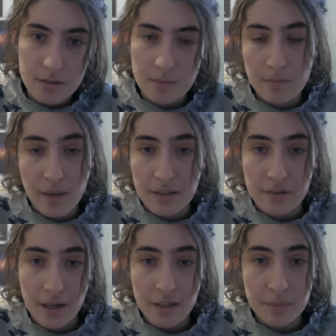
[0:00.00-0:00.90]
might
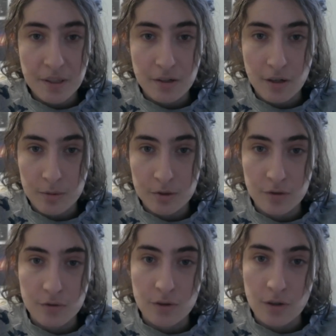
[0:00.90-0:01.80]
not be the option
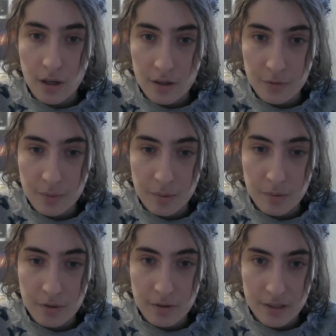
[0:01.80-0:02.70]
for a lot of
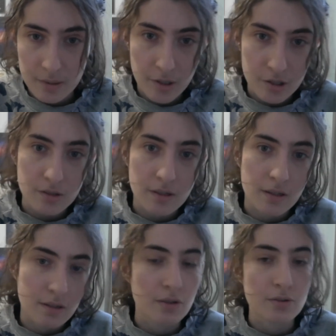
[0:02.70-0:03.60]
people, especially
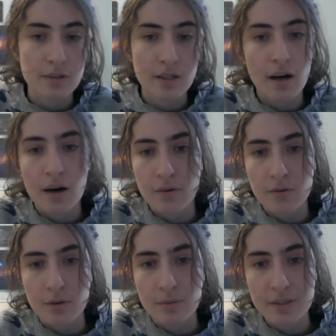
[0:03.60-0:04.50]
those that are
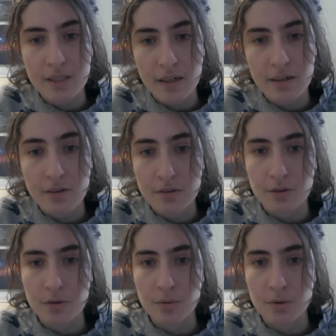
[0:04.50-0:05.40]
from second and
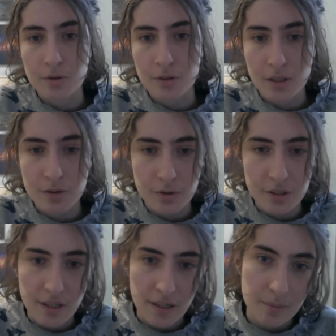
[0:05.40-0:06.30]
third world
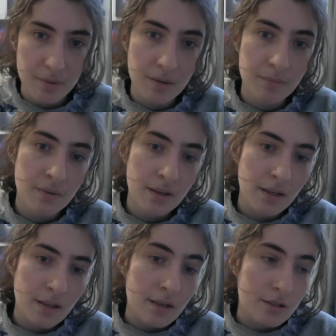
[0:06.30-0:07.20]
countries like me.
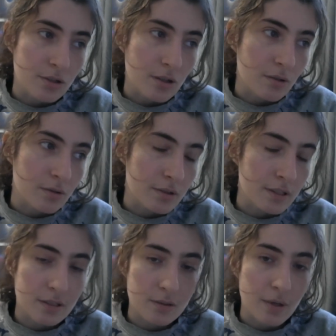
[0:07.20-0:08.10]
So
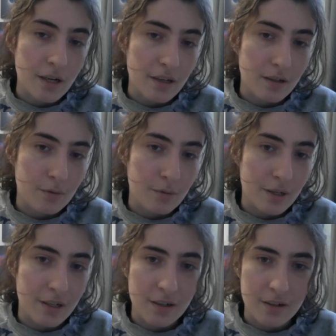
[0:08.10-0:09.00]
this is why
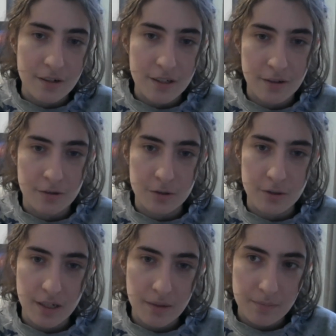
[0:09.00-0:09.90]
we are here
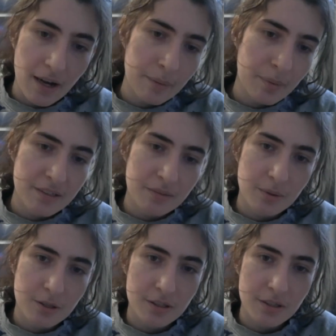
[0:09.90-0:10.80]
today. I
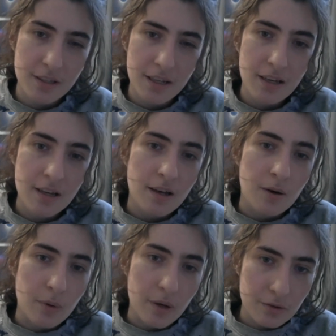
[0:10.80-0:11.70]
personally
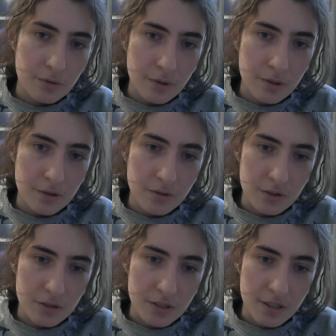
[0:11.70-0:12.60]
went through a
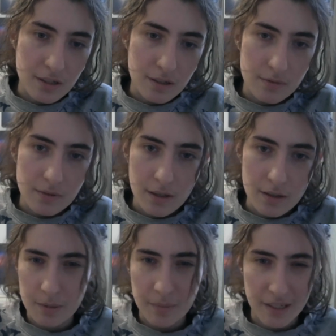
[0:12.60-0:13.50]
university
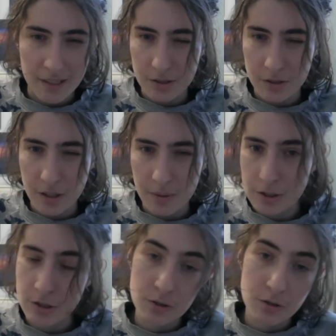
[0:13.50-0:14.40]
in my country,
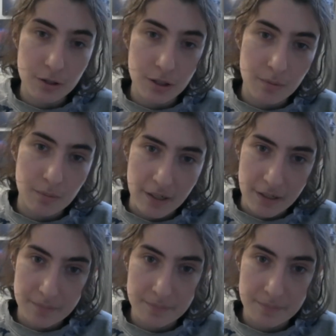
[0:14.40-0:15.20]
which is Georgia, but